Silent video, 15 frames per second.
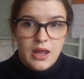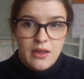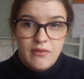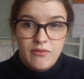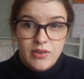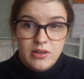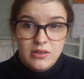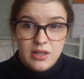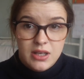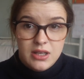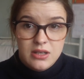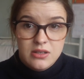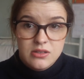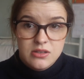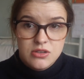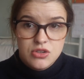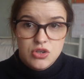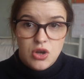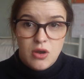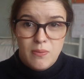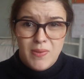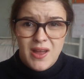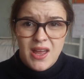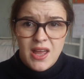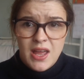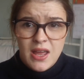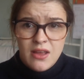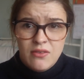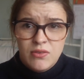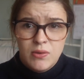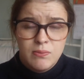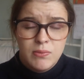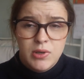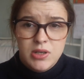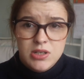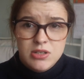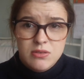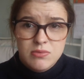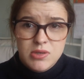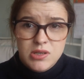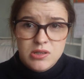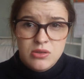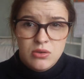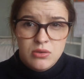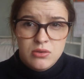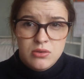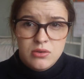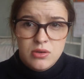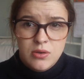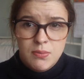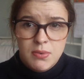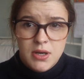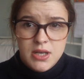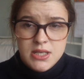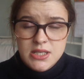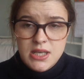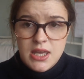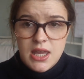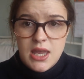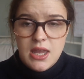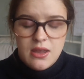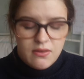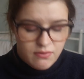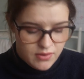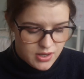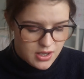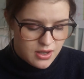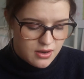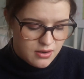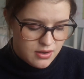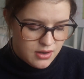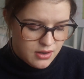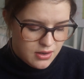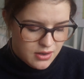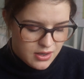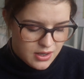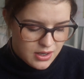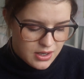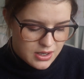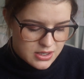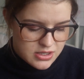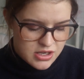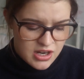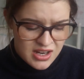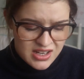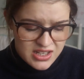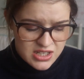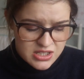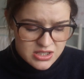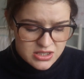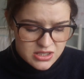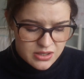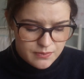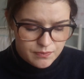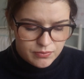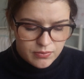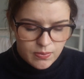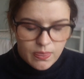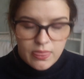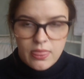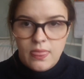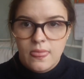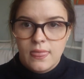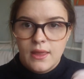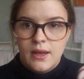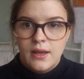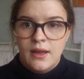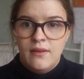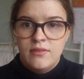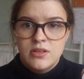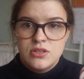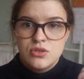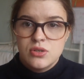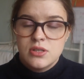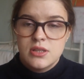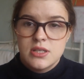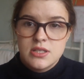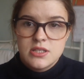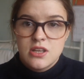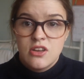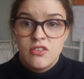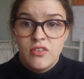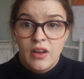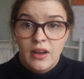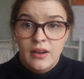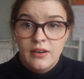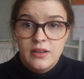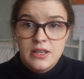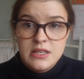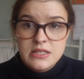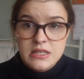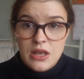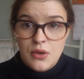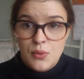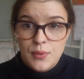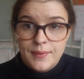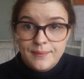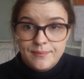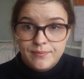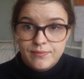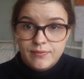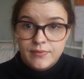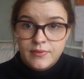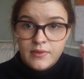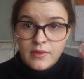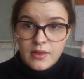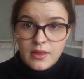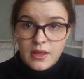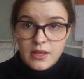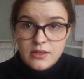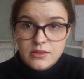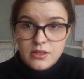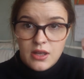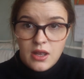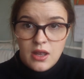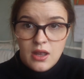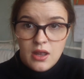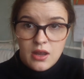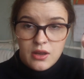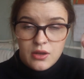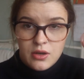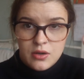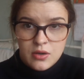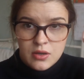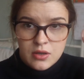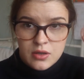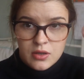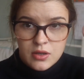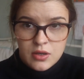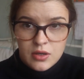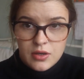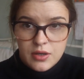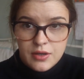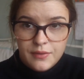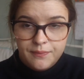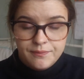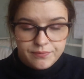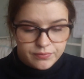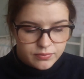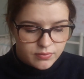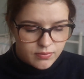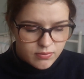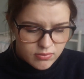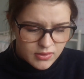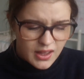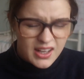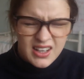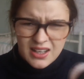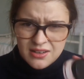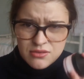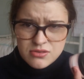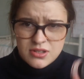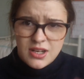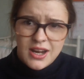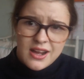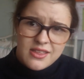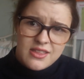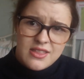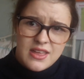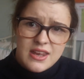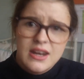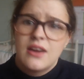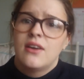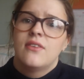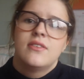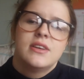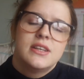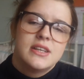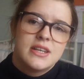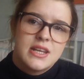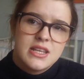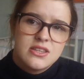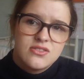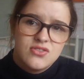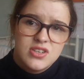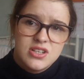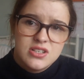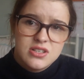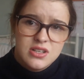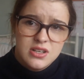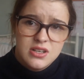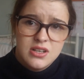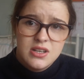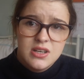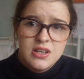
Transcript: It feels like it does the job. From Body Shop, so it's not too pricey either. And yeah, I have enjoyed this so far. So that's a good one. And I also like that they now have an intense version.